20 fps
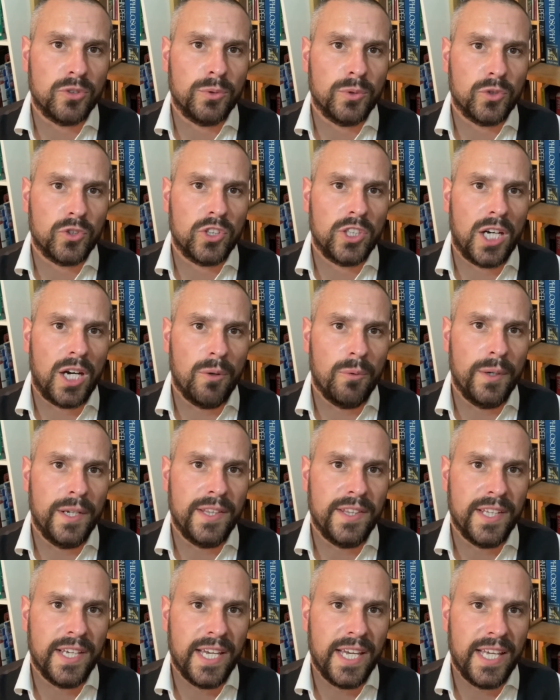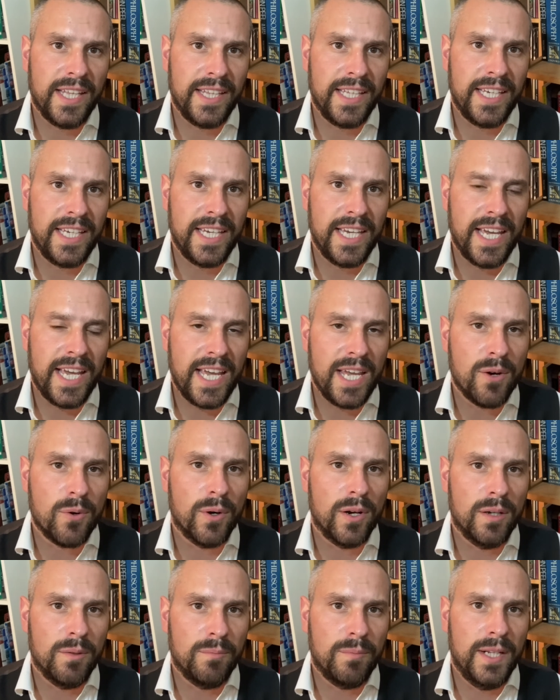We'll start with the
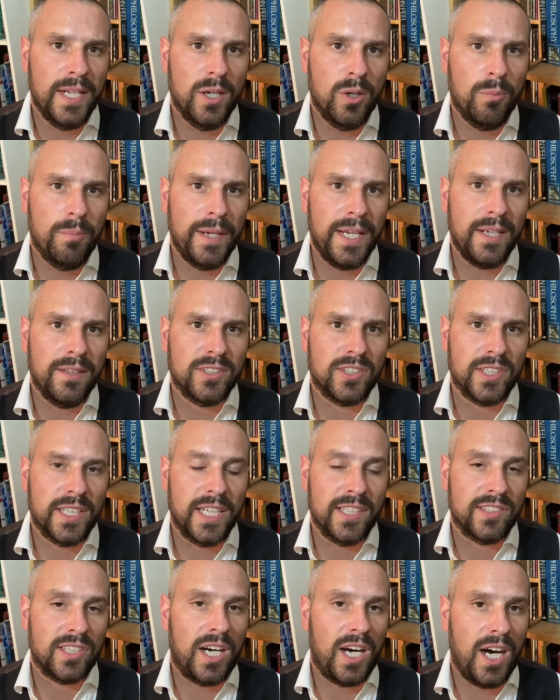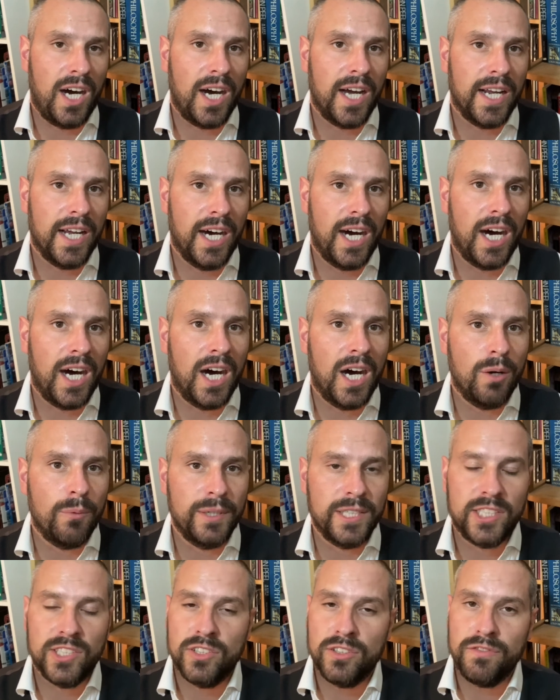ir little bit, so that's ir,
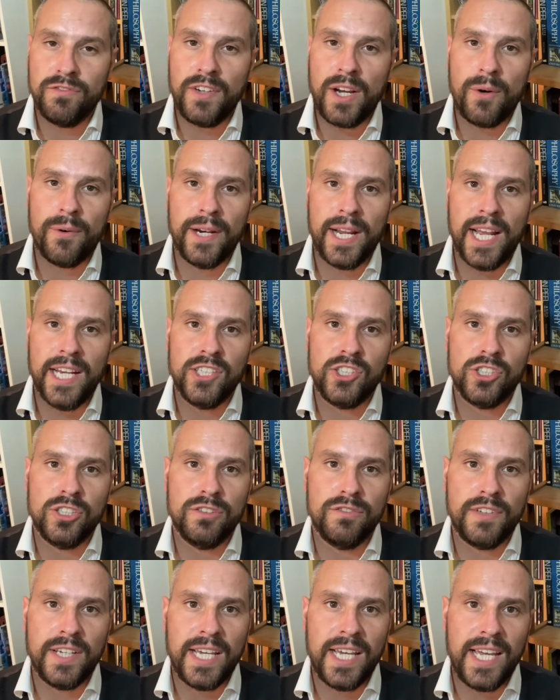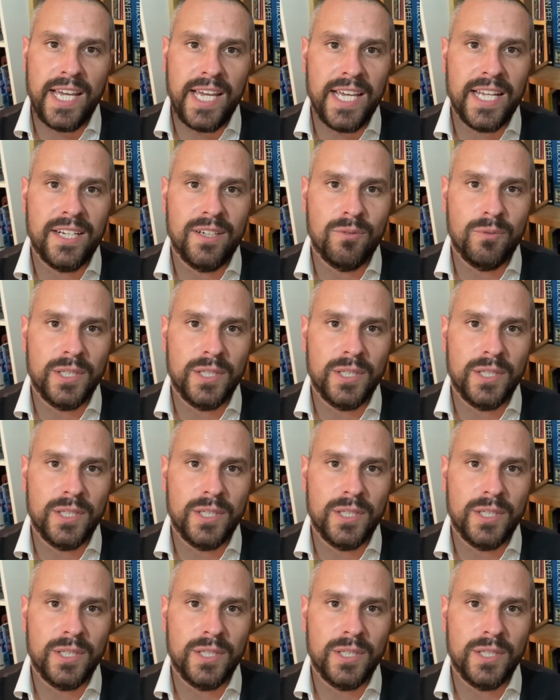which is a variation of in,